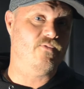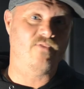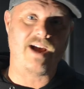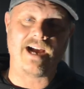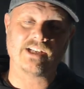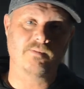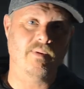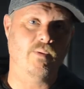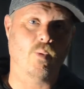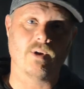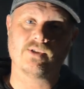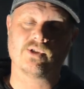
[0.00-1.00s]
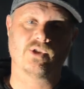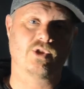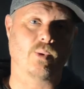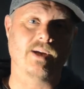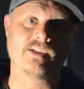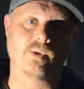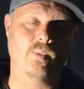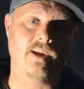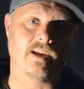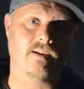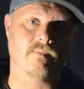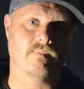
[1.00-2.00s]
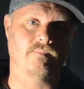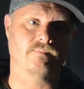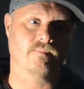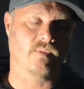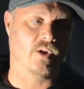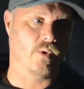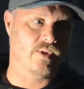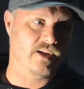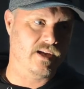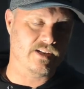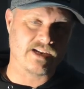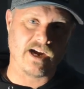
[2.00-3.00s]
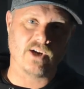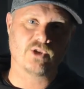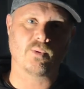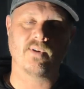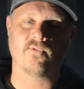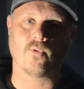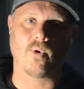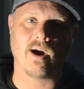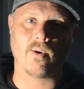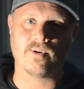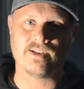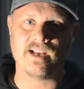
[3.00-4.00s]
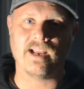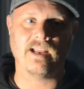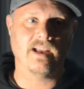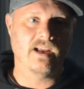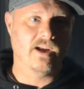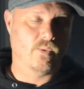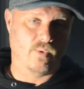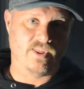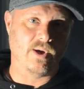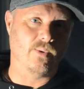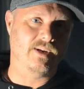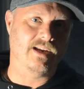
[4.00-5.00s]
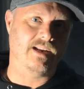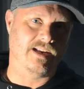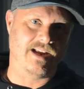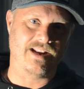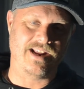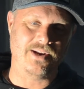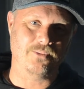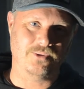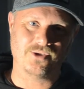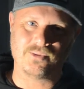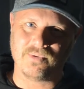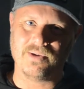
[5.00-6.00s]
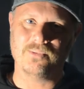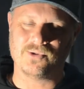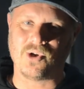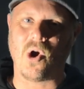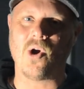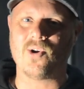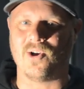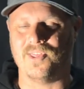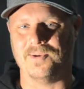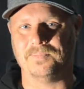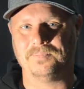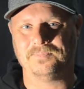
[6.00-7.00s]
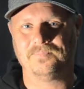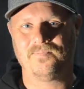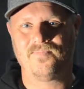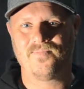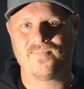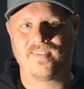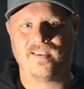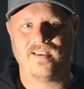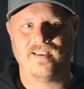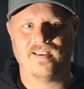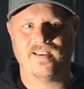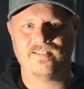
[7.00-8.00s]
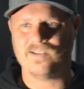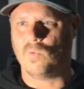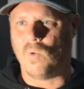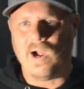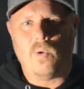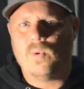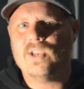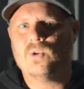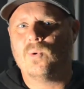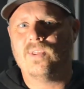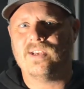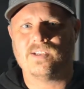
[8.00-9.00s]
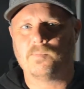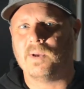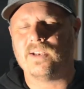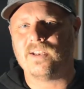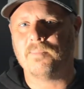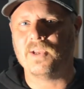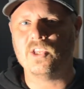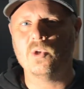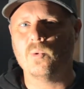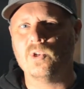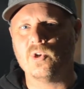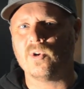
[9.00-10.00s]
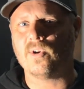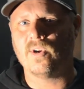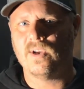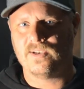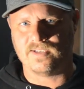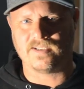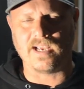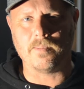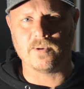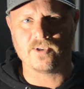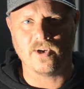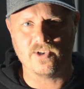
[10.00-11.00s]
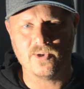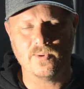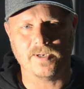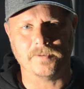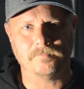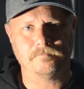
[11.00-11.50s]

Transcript: fast me once, twice a week, go the entire 24 hour day without eating. And, and it, was, it was hard on them. Like, why are we doing this, but, but you and your disciples aren't doing it?